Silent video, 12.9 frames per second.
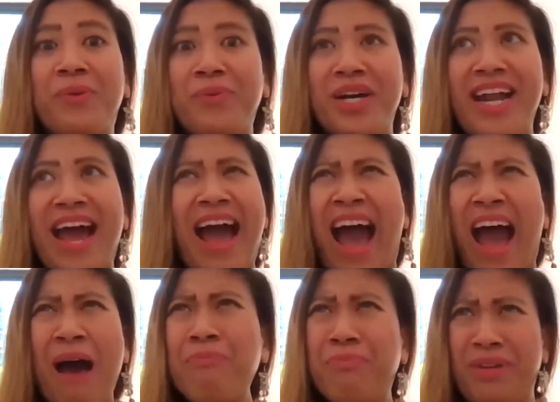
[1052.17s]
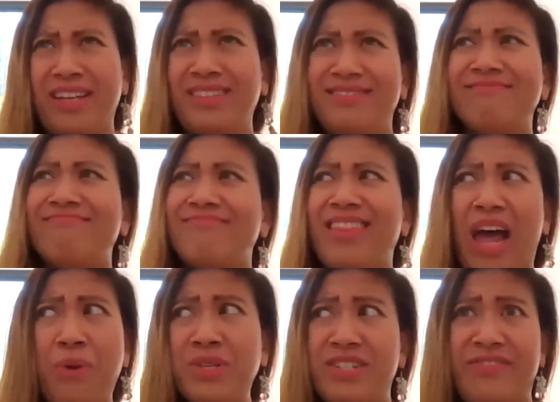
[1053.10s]
what happened?
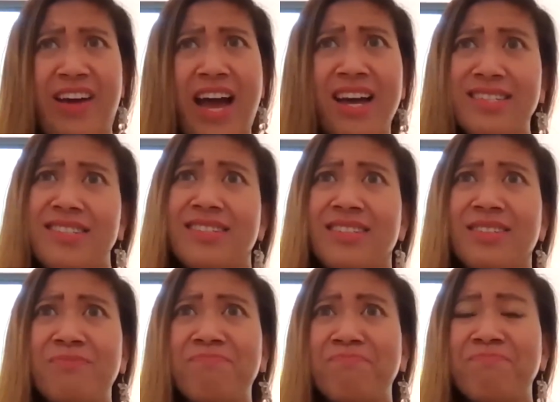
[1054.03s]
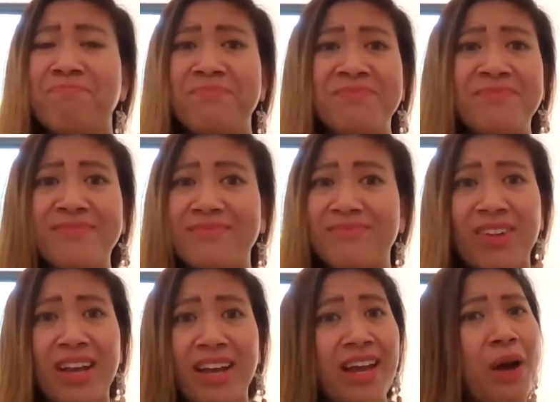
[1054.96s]
That was fast.
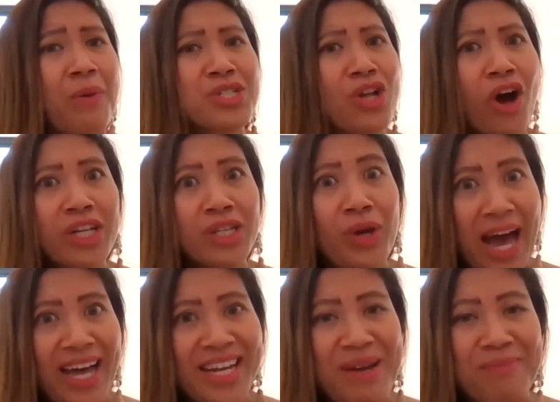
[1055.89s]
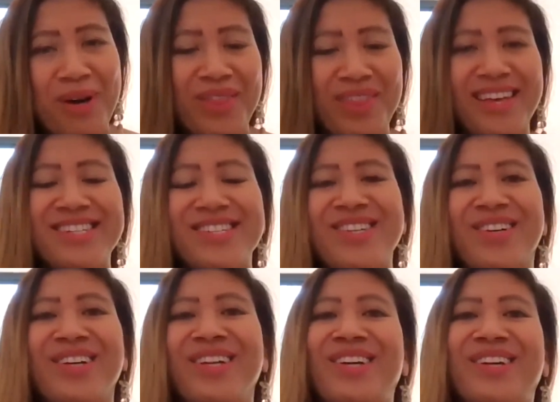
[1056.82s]
And I was talking to Annie about this
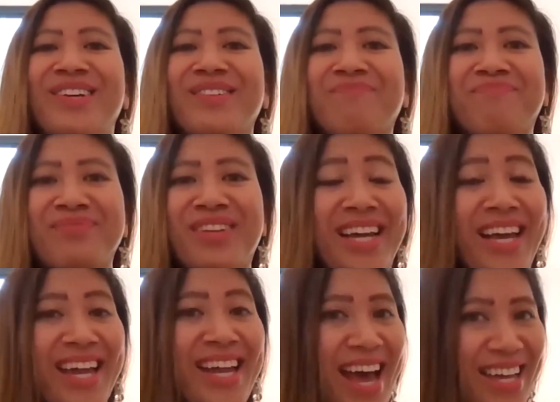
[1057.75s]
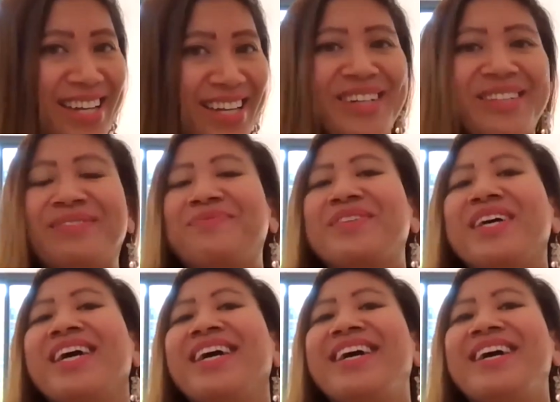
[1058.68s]
earlier. Again, Annie
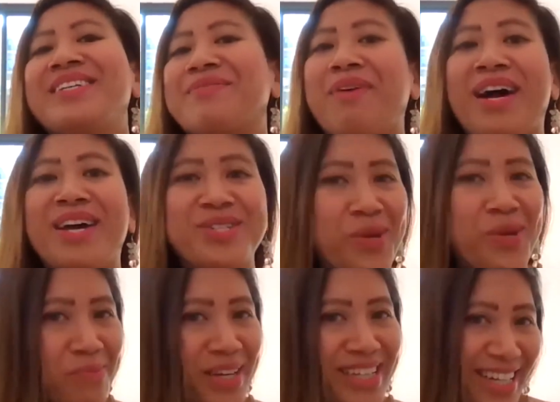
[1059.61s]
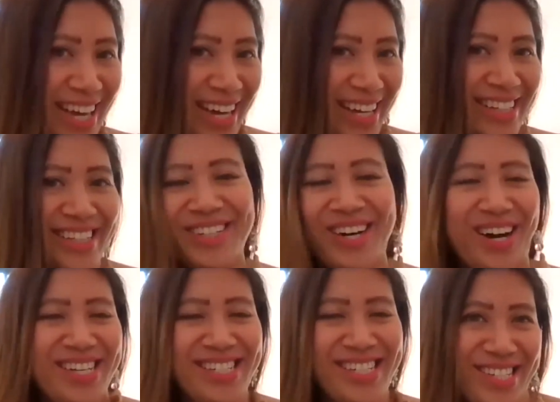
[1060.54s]
is my soulmate client and
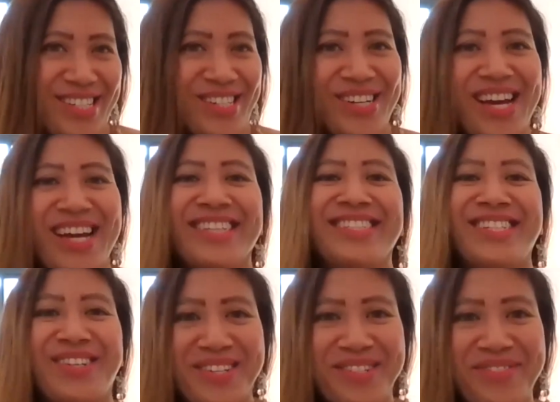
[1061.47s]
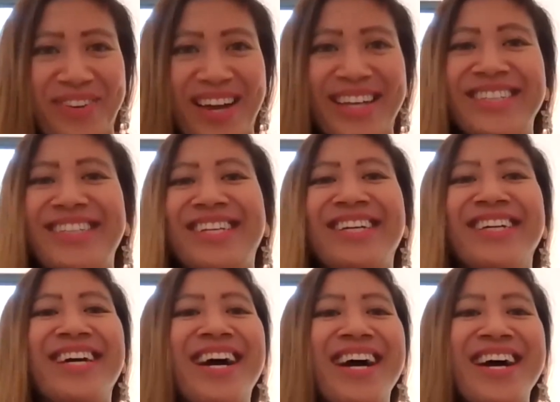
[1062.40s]
goddess sister and dearest friend.
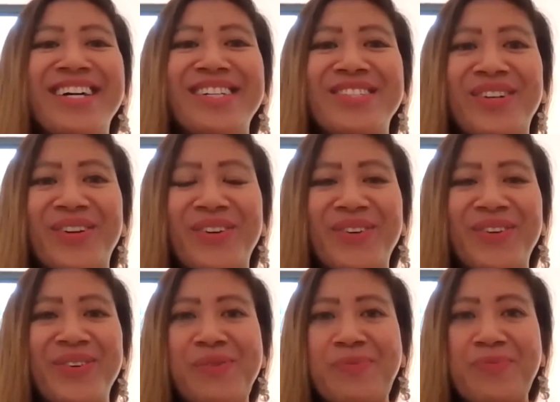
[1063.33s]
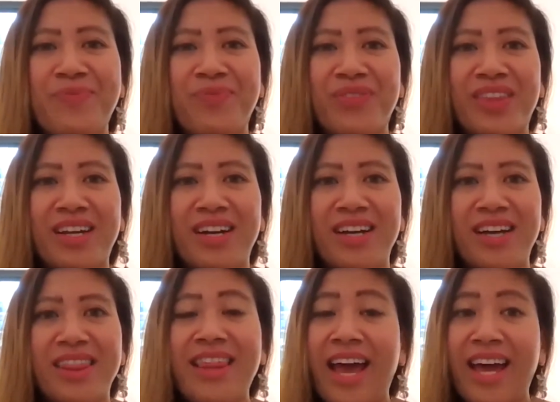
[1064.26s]
So
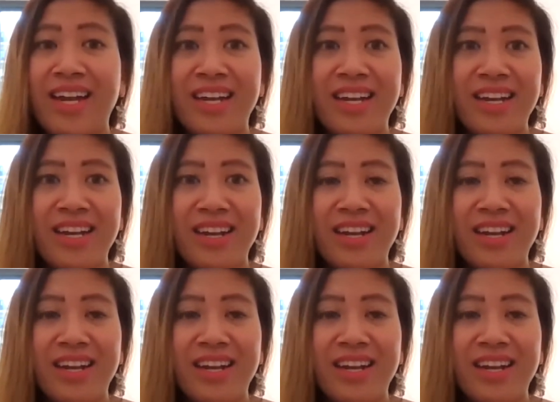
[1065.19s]
in the end,